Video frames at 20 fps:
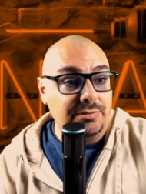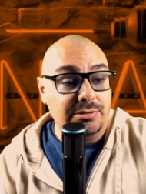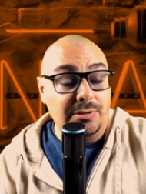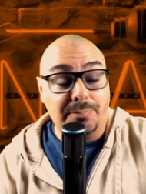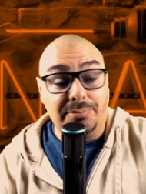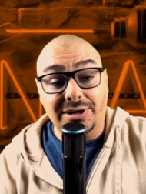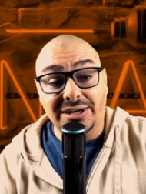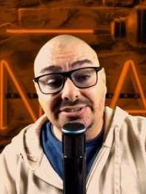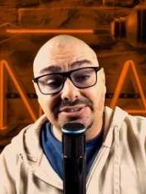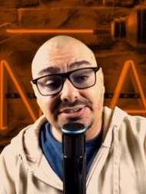The
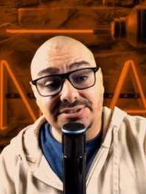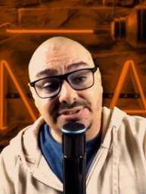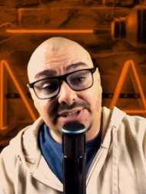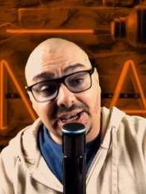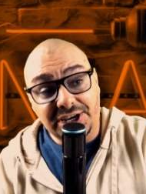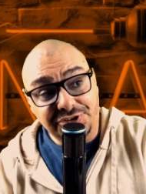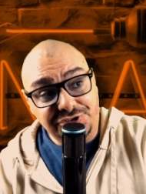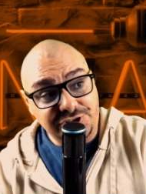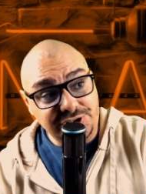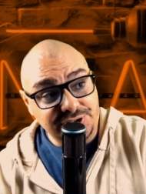
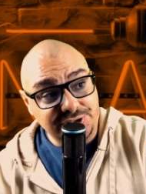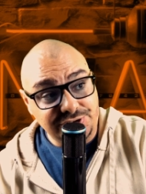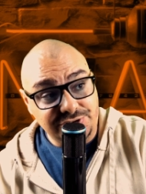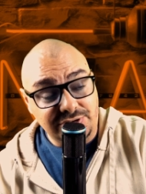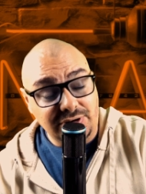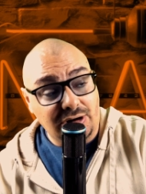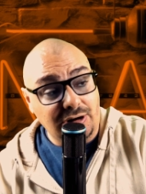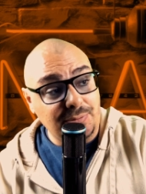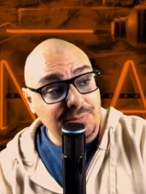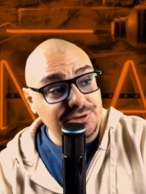presentation is
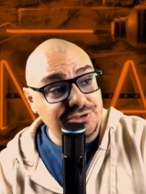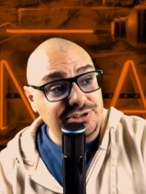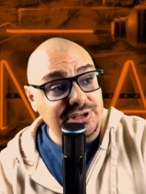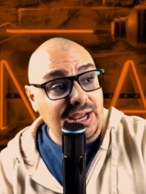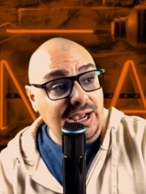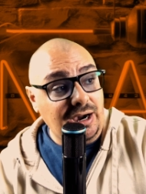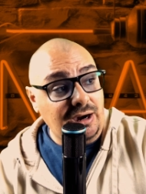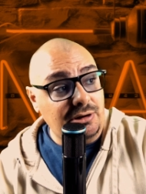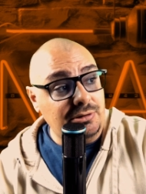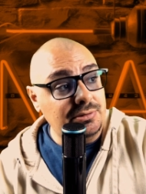garbage
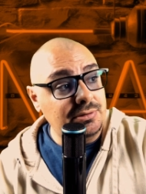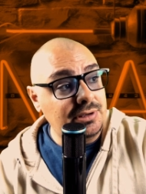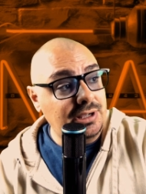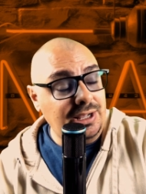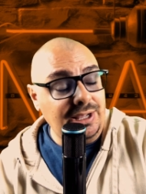now.